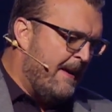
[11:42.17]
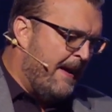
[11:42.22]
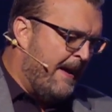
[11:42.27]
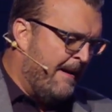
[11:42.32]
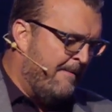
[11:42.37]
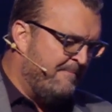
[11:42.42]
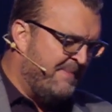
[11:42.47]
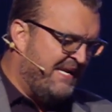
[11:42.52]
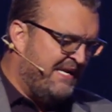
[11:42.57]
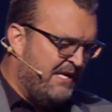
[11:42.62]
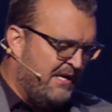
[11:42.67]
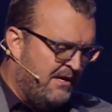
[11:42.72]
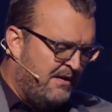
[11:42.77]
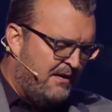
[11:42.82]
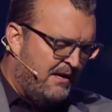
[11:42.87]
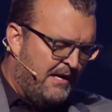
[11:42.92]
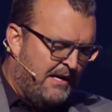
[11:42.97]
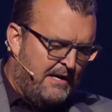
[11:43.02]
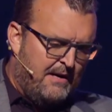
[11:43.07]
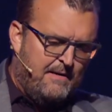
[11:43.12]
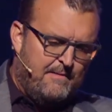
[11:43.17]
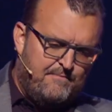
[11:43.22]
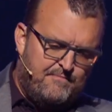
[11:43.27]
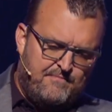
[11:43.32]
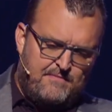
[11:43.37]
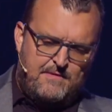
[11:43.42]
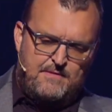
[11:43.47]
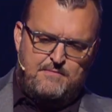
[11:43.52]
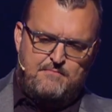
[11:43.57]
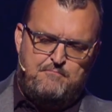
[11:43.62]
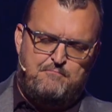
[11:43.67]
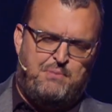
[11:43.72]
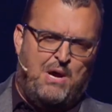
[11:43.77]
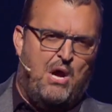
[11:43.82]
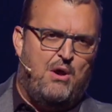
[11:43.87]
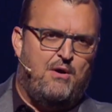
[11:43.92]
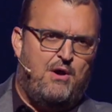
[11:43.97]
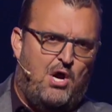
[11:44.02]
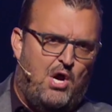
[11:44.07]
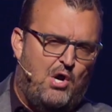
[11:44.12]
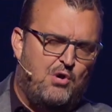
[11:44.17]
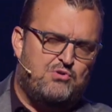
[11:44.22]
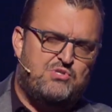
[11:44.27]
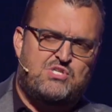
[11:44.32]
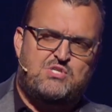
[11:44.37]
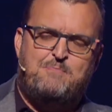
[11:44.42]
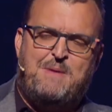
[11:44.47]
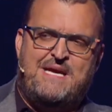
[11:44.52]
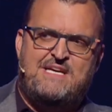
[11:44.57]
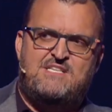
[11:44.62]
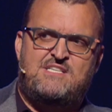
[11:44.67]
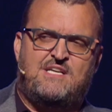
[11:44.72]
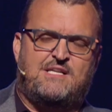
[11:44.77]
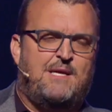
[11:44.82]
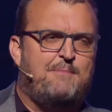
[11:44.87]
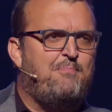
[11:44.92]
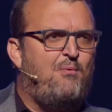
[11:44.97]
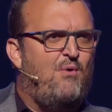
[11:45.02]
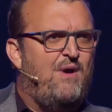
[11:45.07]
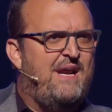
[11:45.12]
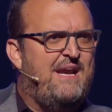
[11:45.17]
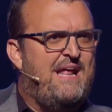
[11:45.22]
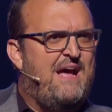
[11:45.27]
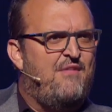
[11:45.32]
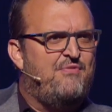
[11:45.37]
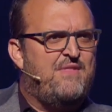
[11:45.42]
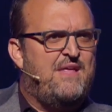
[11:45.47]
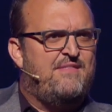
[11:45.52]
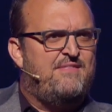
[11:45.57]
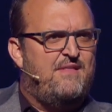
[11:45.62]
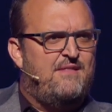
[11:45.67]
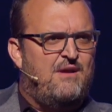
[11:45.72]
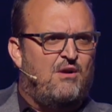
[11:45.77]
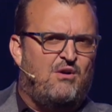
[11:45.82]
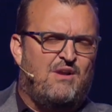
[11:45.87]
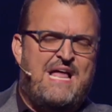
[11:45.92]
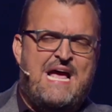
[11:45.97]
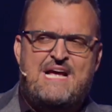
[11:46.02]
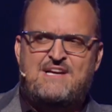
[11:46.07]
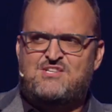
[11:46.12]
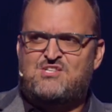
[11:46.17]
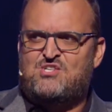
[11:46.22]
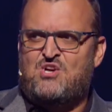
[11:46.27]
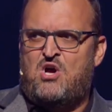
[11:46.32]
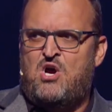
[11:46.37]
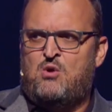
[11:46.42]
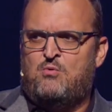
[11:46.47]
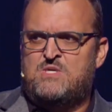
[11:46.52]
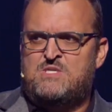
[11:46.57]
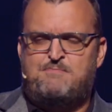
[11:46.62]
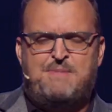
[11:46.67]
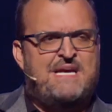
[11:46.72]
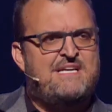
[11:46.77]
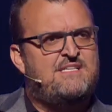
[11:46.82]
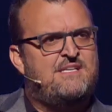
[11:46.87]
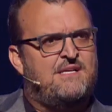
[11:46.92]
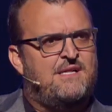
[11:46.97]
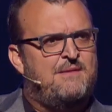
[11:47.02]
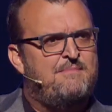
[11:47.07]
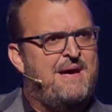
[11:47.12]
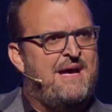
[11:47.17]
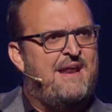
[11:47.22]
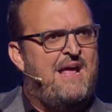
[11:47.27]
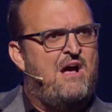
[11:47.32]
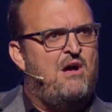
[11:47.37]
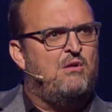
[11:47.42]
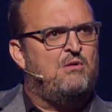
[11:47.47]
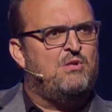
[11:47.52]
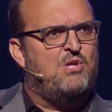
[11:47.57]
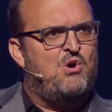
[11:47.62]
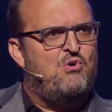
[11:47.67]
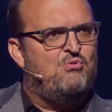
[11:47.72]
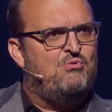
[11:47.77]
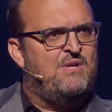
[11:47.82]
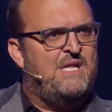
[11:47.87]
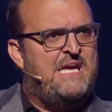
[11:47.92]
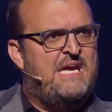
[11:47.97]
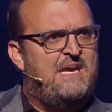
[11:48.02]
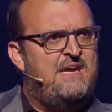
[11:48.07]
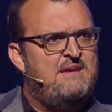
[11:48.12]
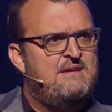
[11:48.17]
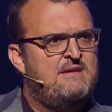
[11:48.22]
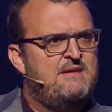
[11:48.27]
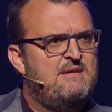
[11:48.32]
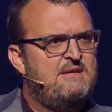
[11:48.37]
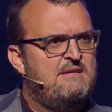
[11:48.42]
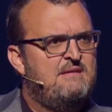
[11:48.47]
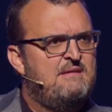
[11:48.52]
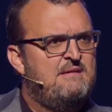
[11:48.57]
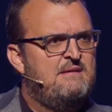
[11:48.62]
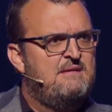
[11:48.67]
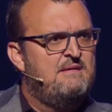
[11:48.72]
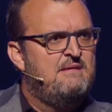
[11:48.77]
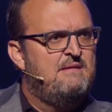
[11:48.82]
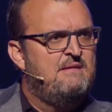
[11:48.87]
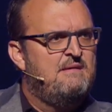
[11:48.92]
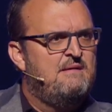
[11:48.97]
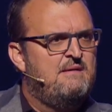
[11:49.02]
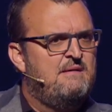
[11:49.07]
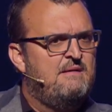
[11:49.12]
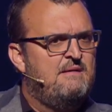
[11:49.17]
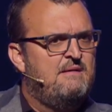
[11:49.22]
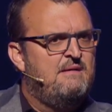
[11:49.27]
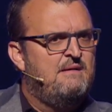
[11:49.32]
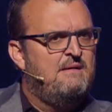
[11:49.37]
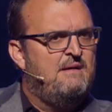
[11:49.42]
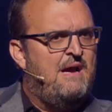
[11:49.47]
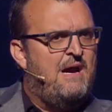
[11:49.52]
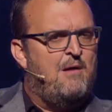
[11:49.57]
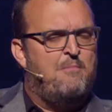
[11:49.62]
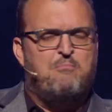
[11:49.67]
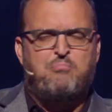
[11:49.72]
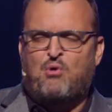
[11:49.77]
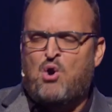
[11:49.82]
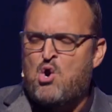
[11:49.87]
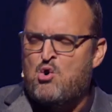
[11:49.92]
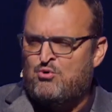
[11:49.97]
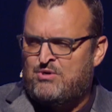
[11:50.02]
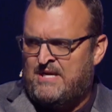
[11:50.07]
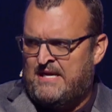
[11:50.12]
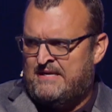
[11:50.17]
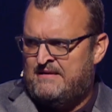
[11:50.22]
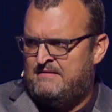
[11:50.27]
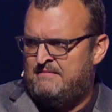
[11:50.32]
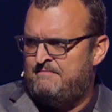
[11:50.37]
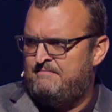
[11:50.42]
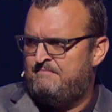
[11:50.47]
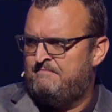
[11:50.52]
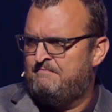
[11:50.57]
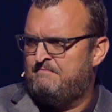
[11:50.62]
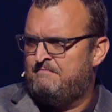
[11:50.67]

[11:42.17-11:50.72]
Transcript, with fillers: uh, media. Uh, host basically pointed out that her last song was basically about how lonely, how broken,